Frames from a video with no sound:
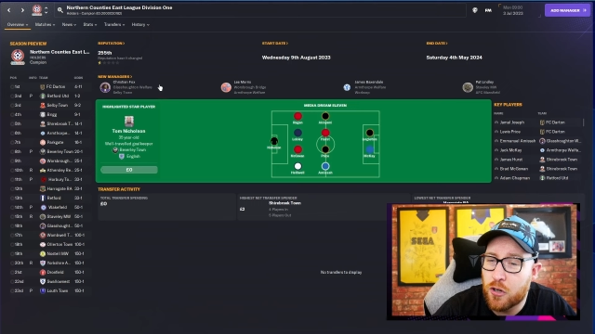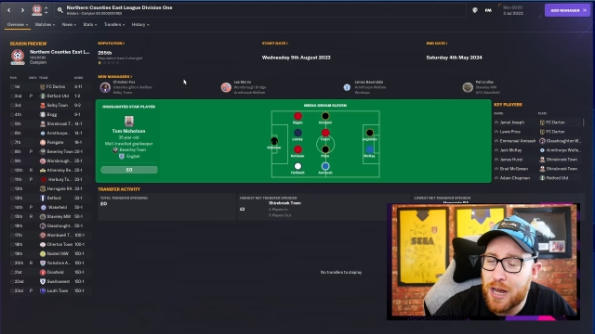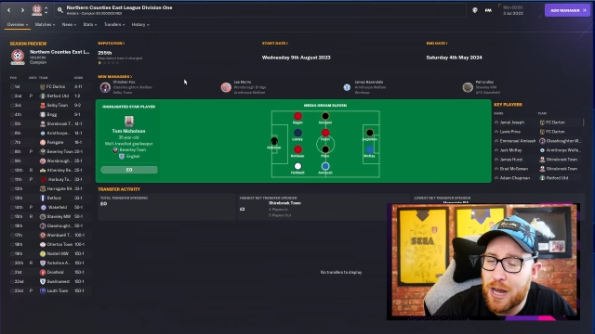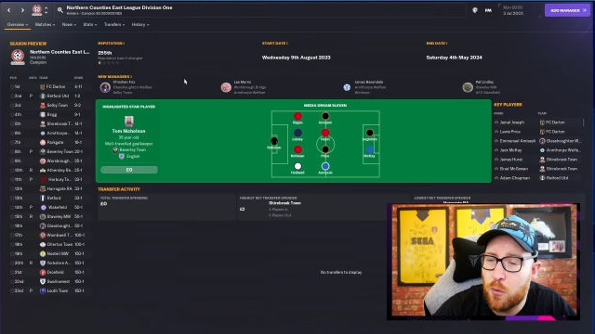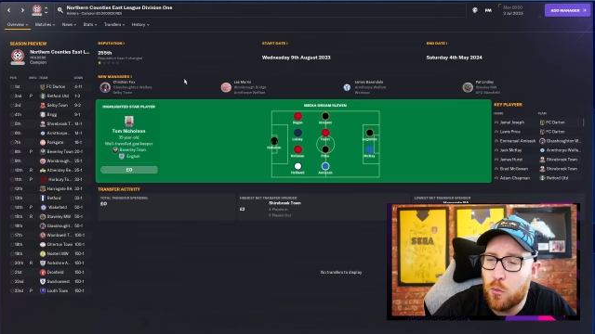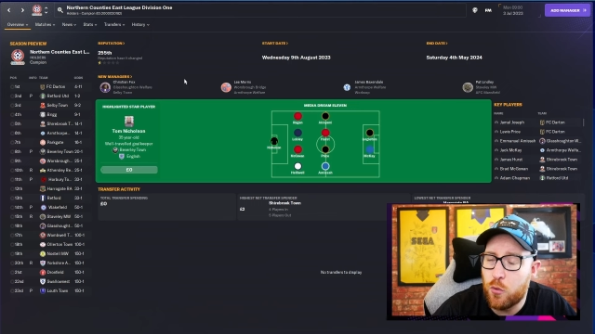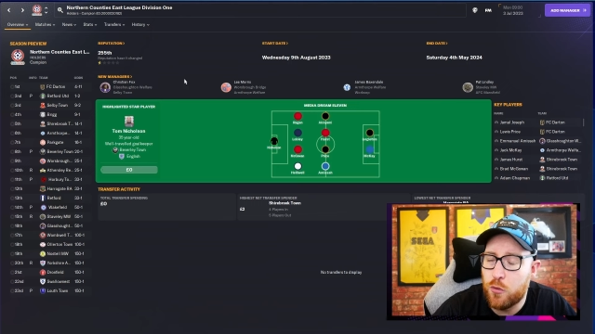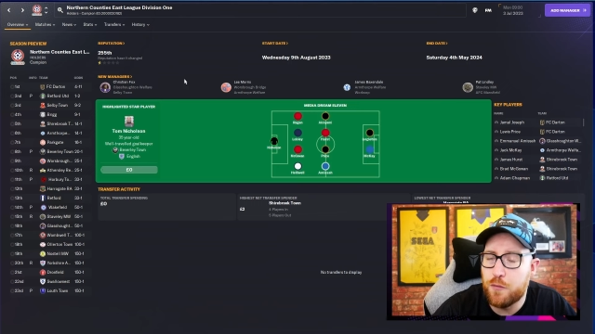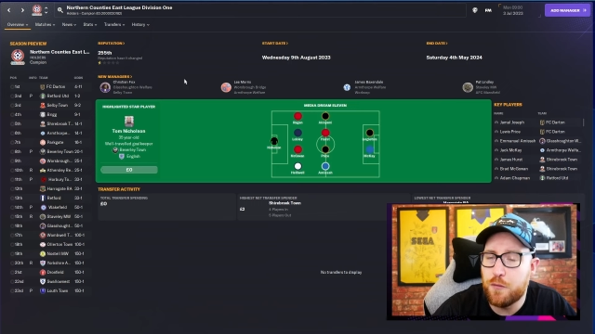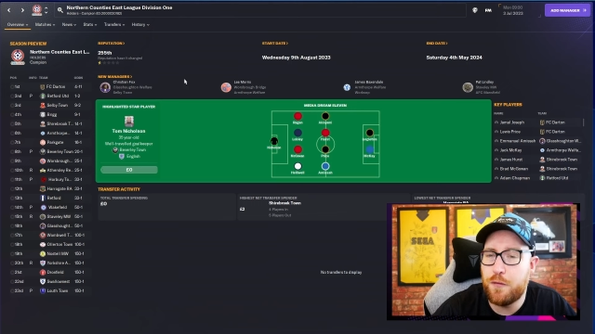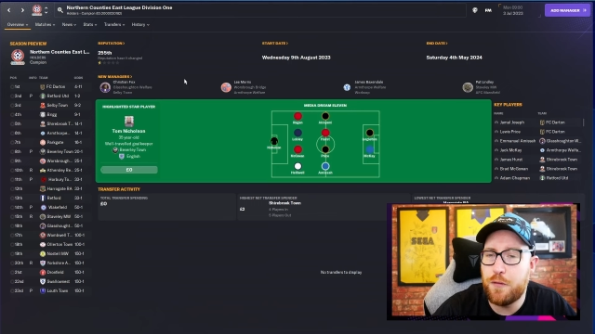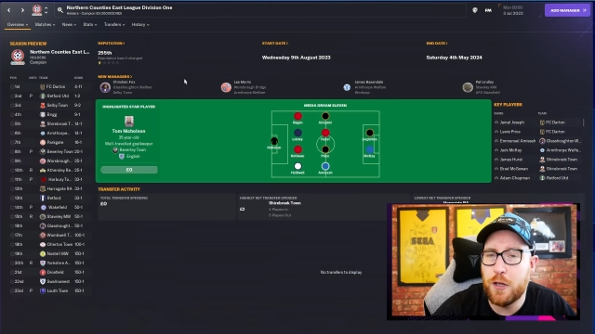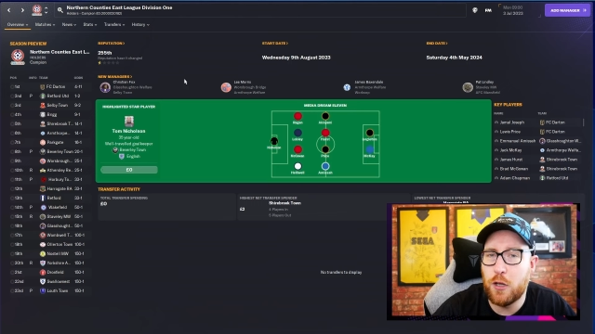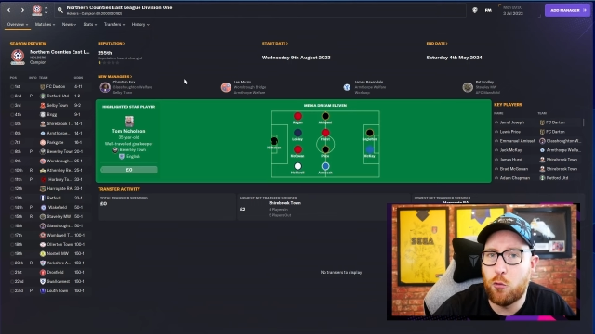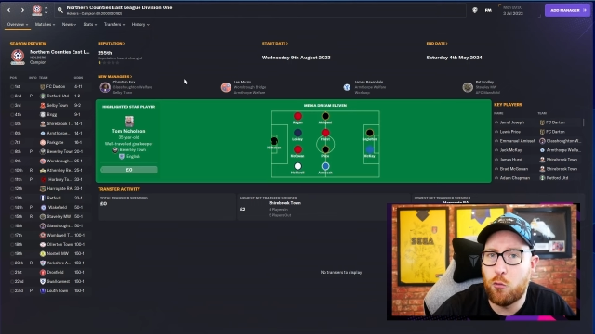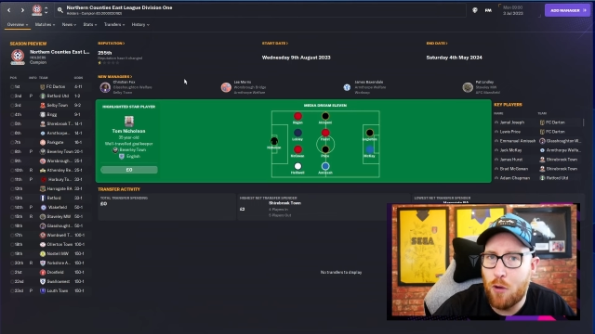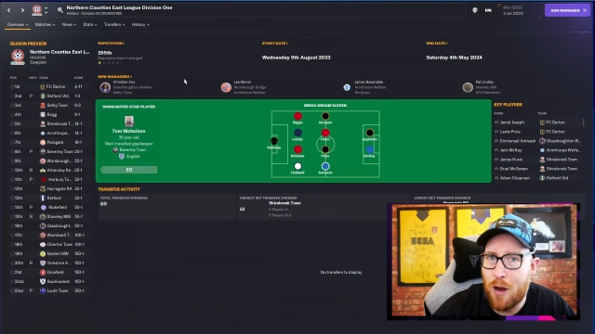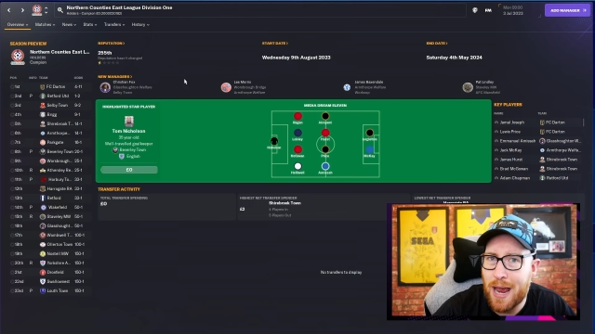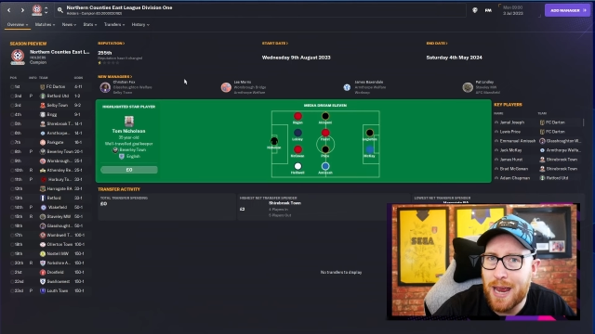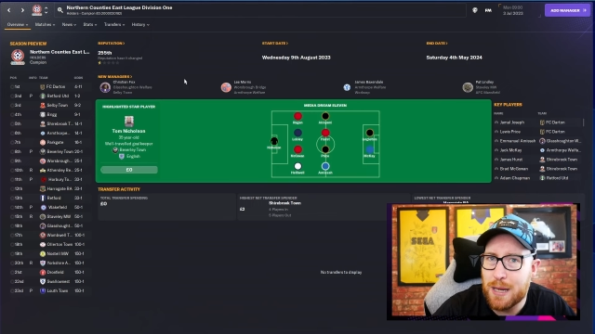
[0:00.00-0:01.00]
I wouldn't feel
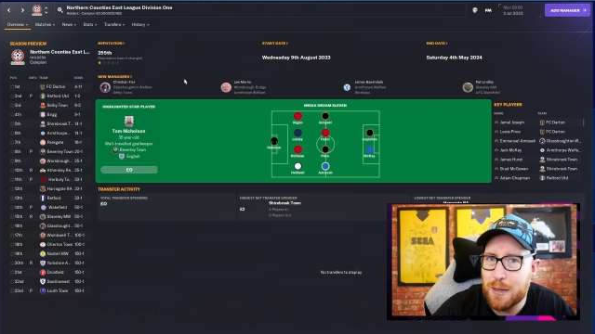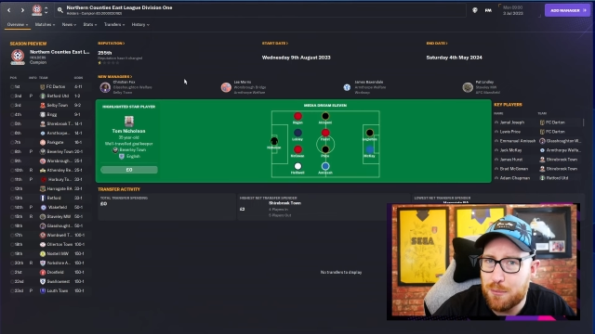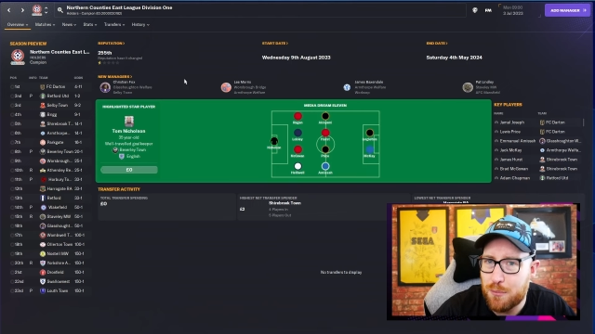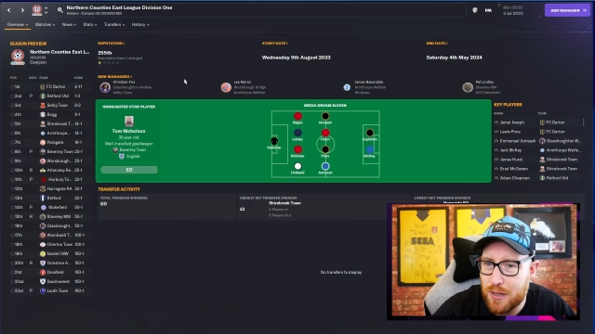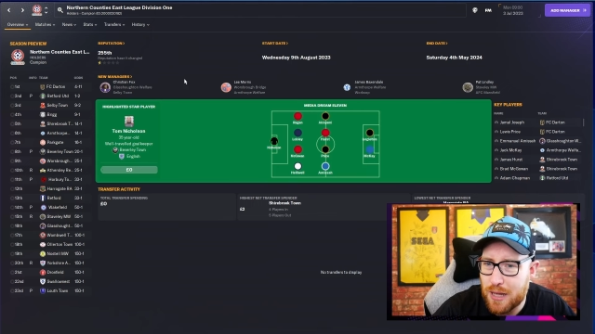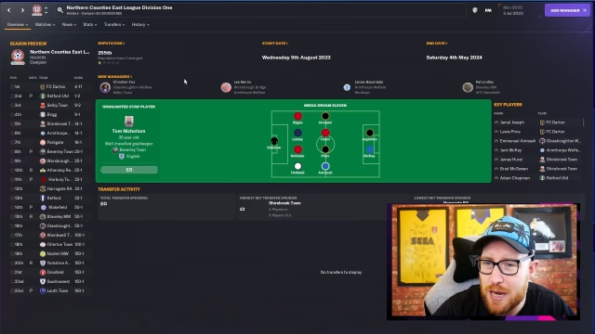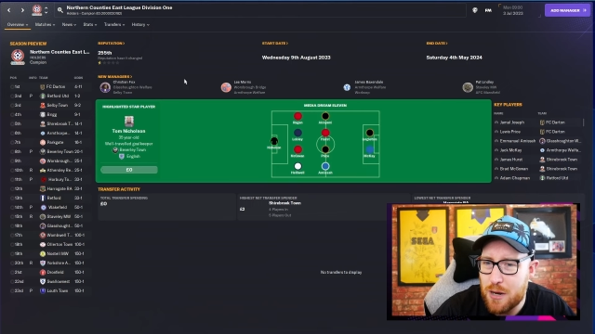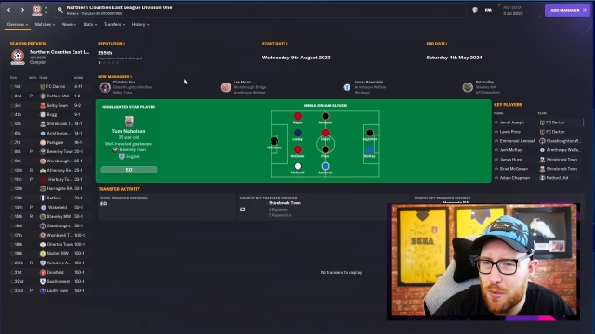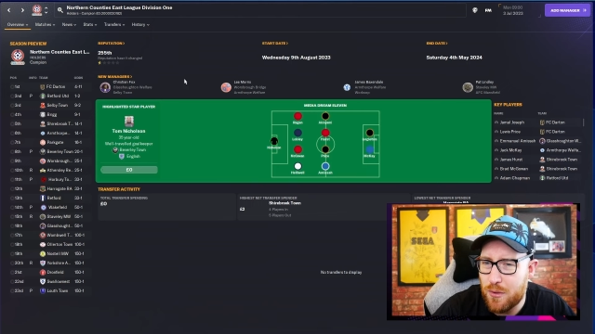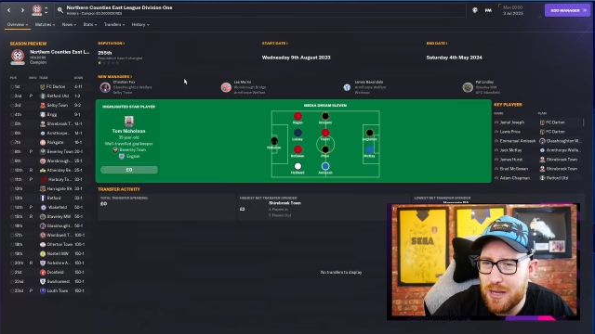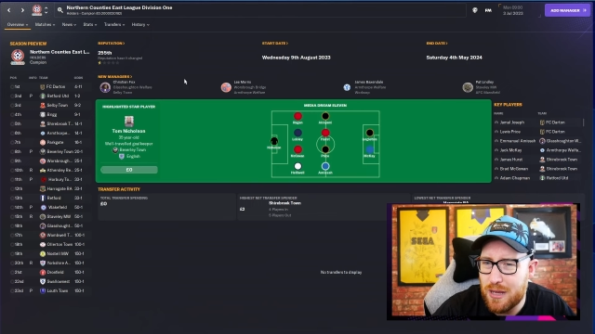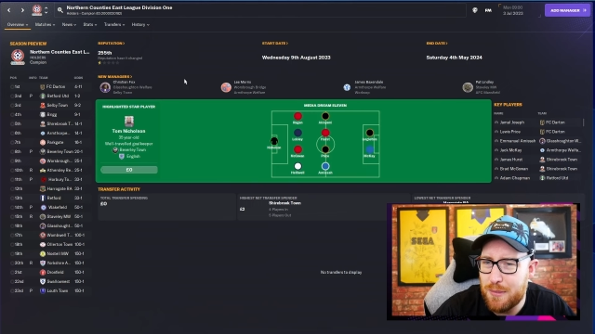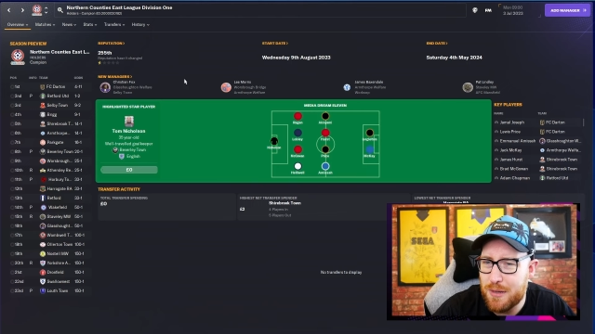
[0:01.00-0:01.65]
right playing with him.